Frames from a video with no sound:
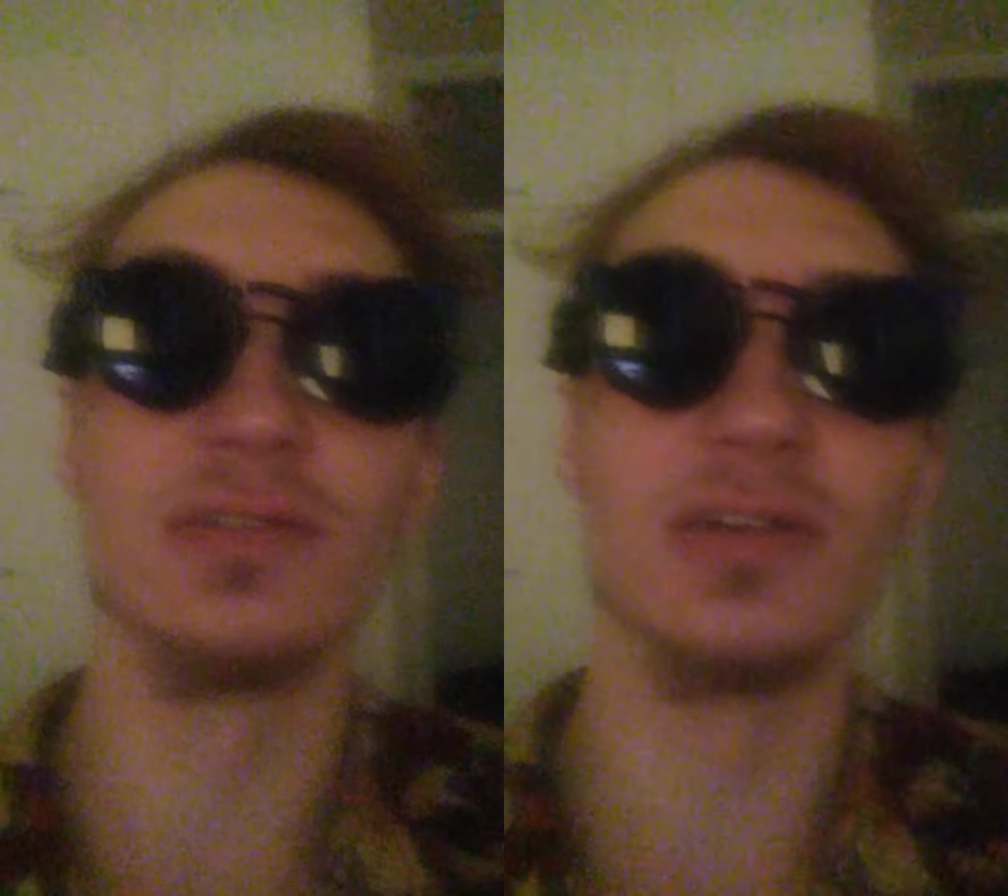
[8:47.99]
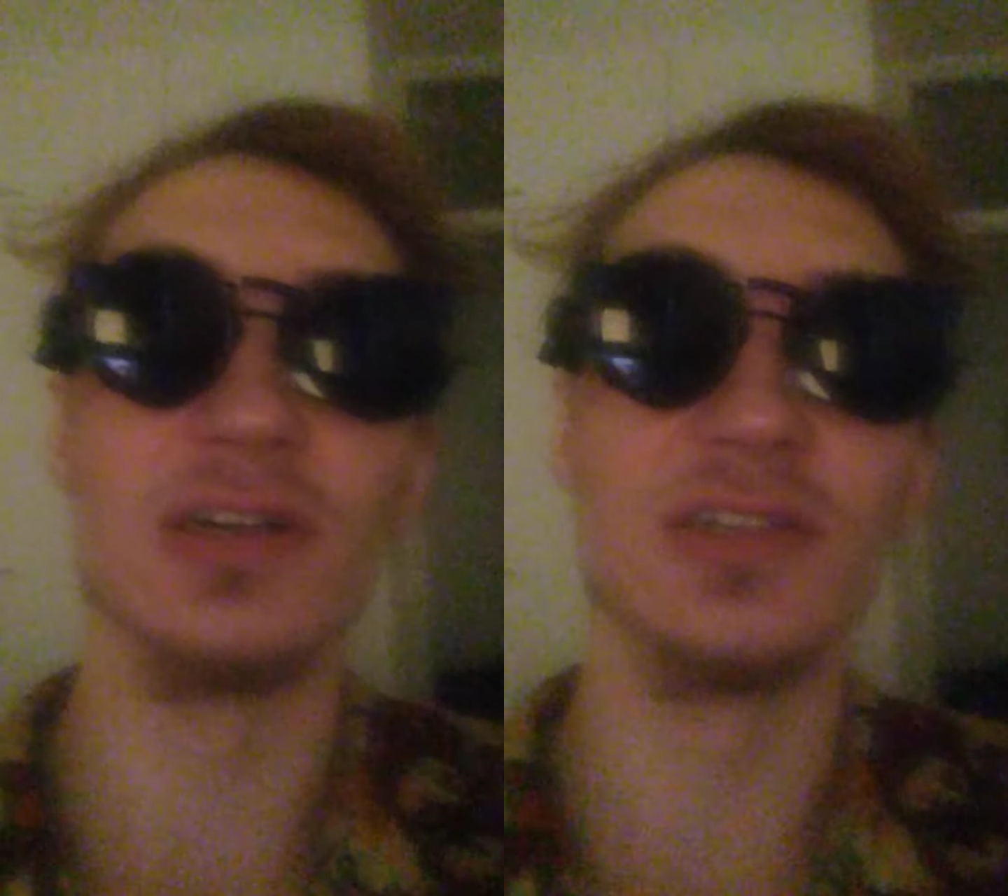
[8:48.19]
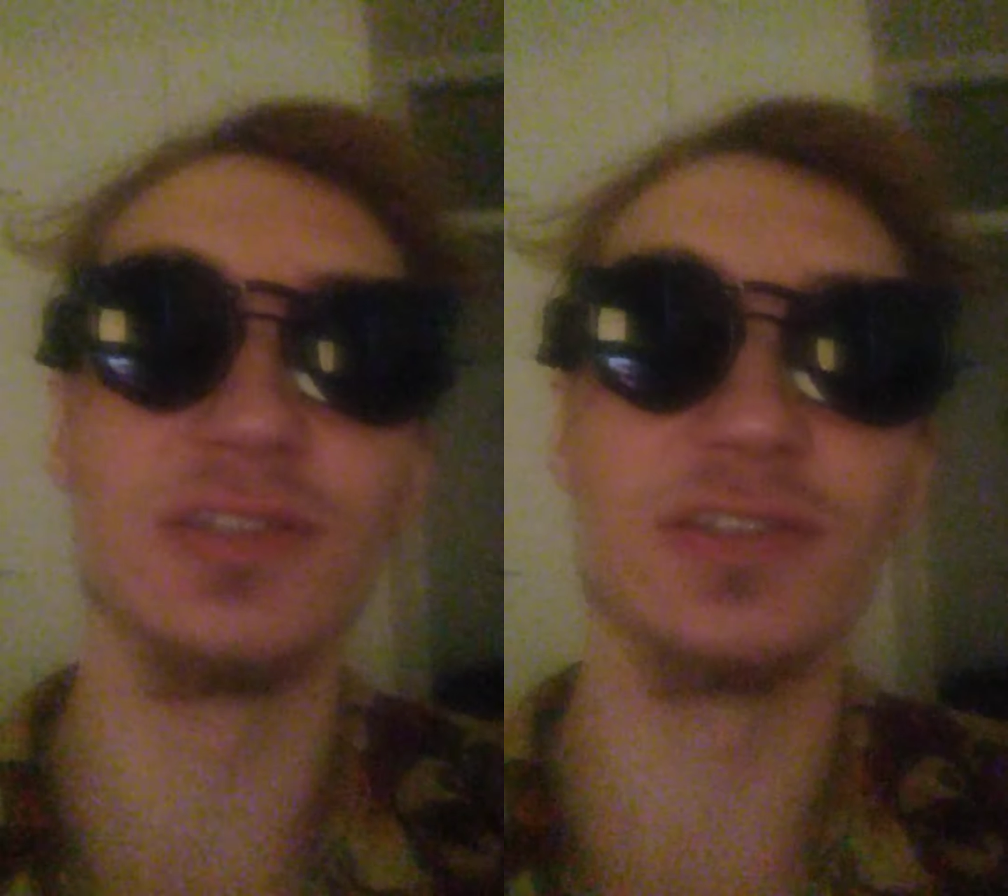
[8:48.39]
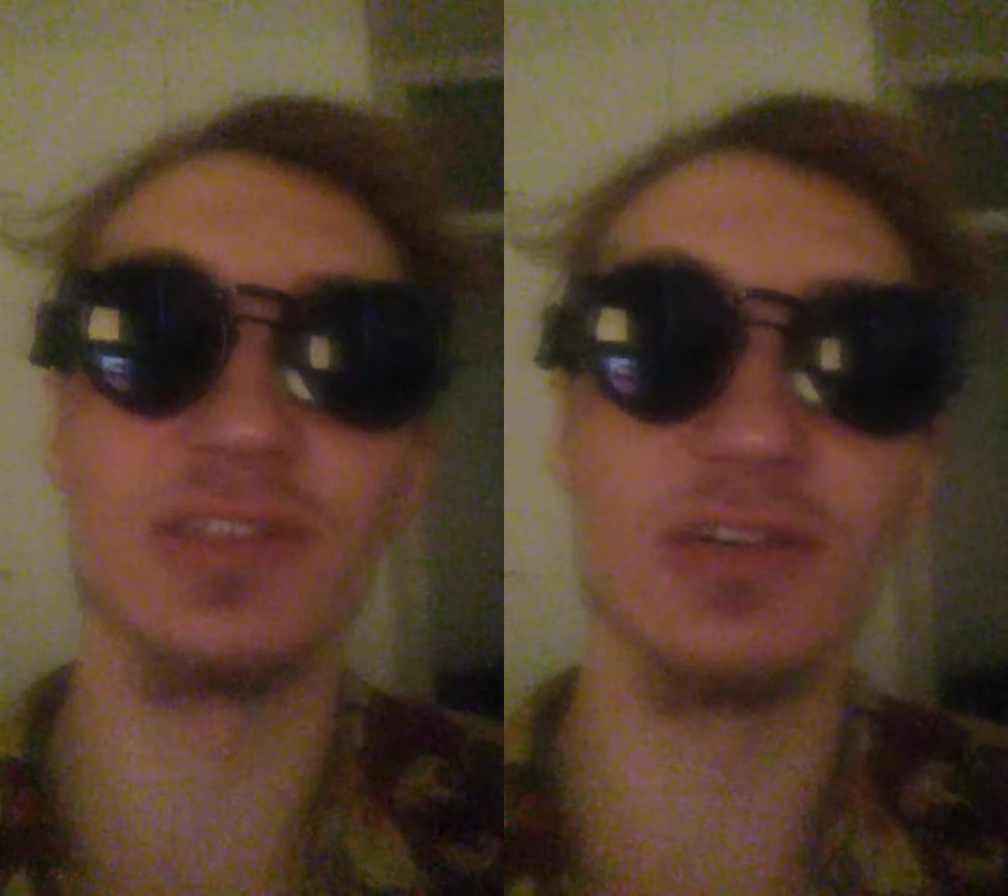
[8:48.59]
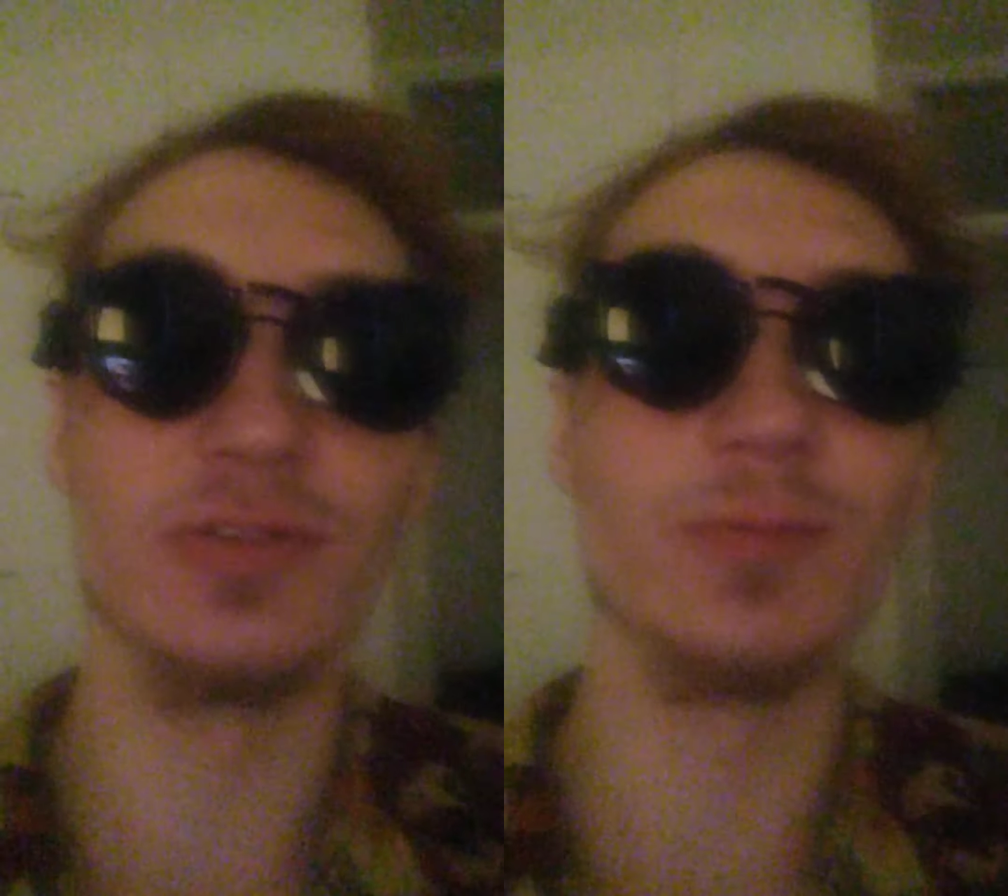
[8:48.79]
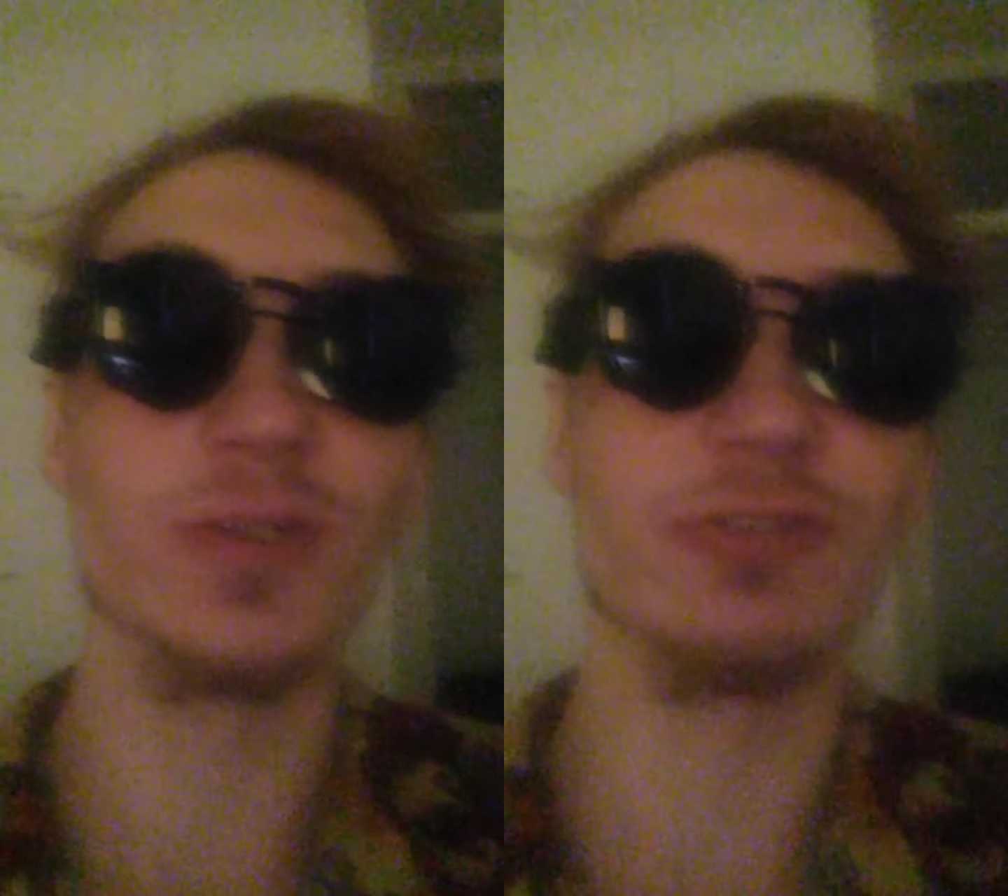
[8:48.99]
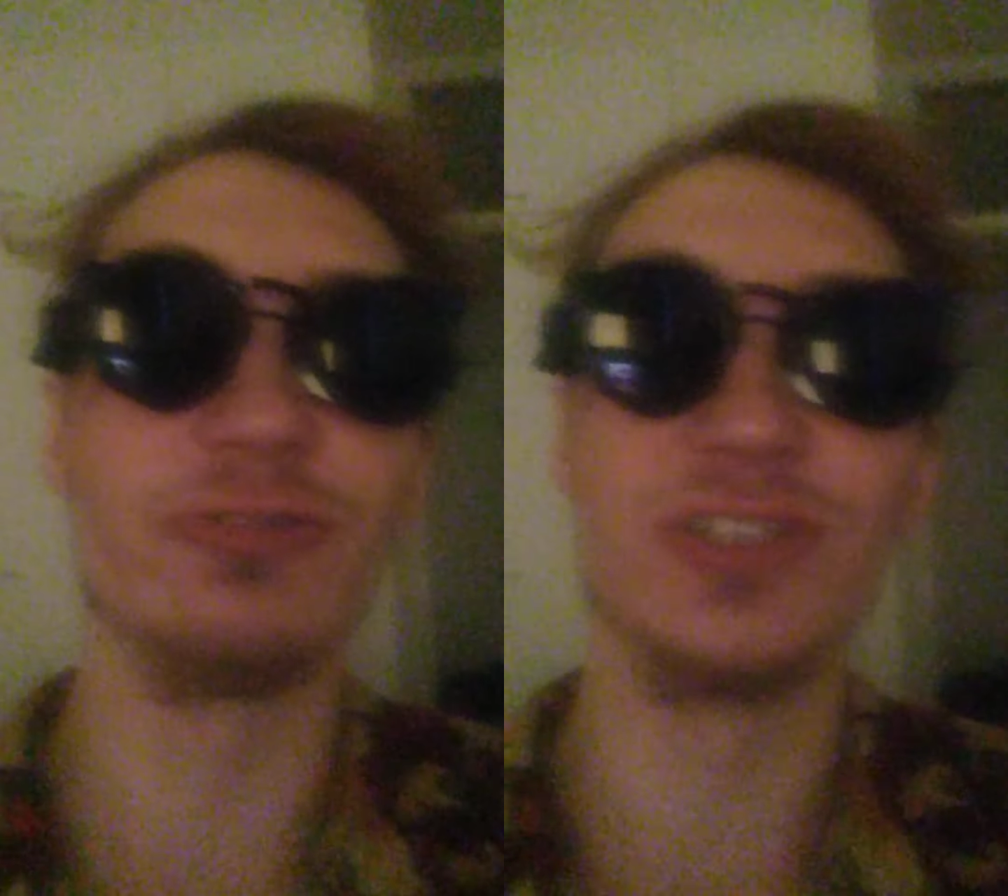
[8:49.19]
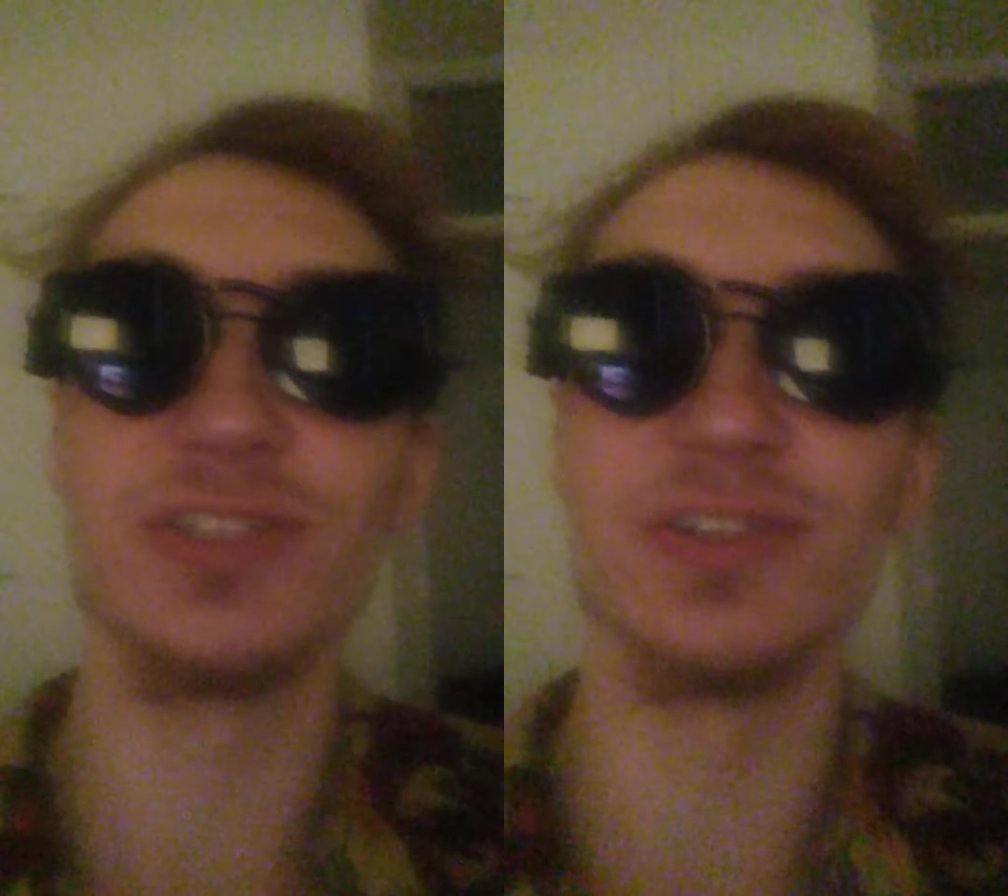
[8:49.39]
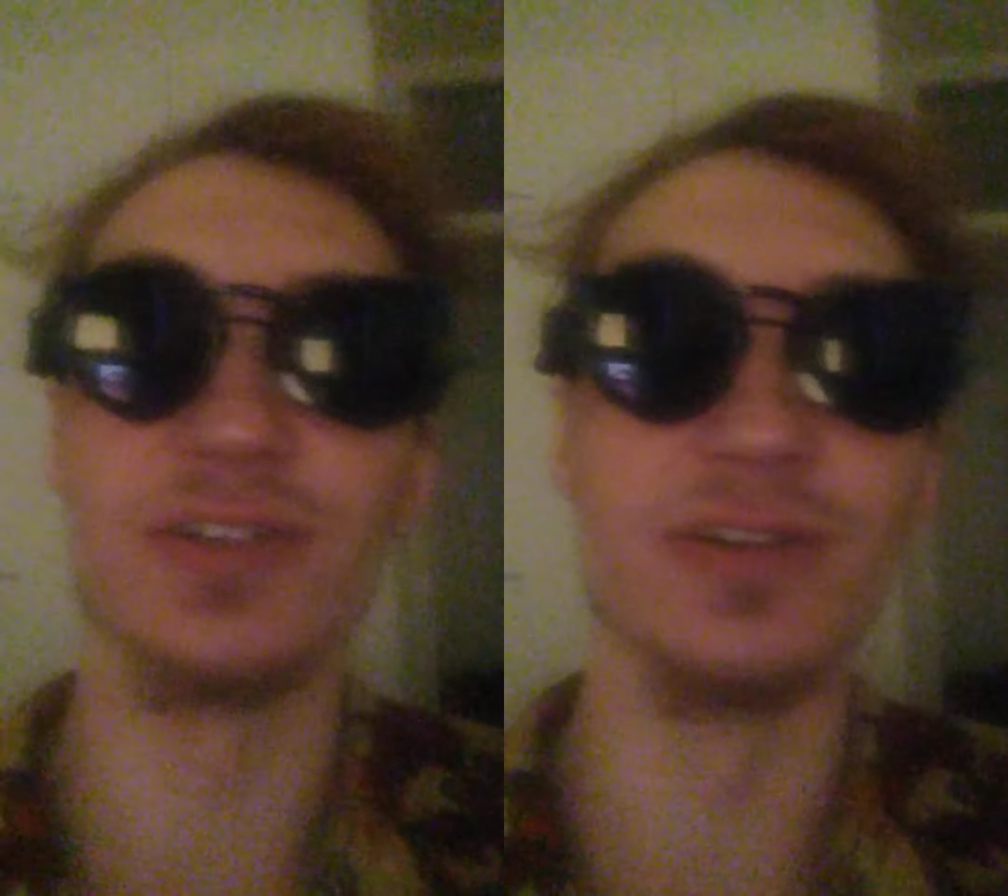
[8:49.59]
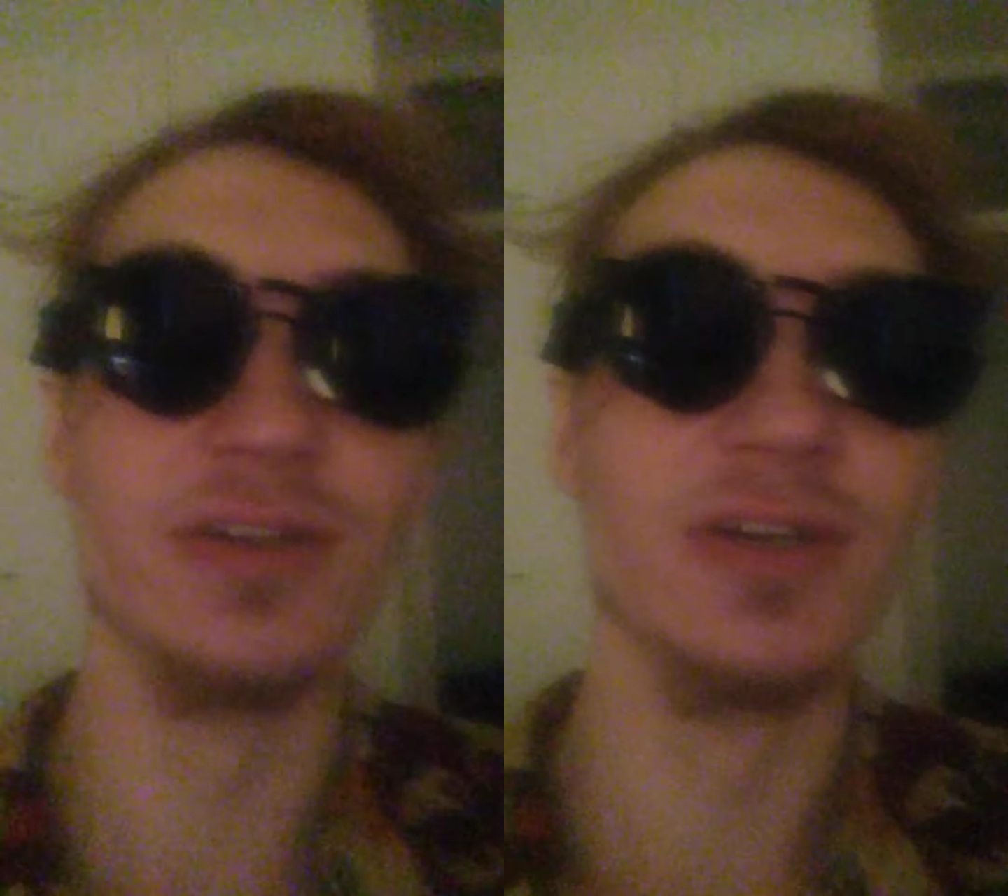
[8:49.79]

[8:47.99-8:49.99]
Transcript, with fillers: I saw it was Christian.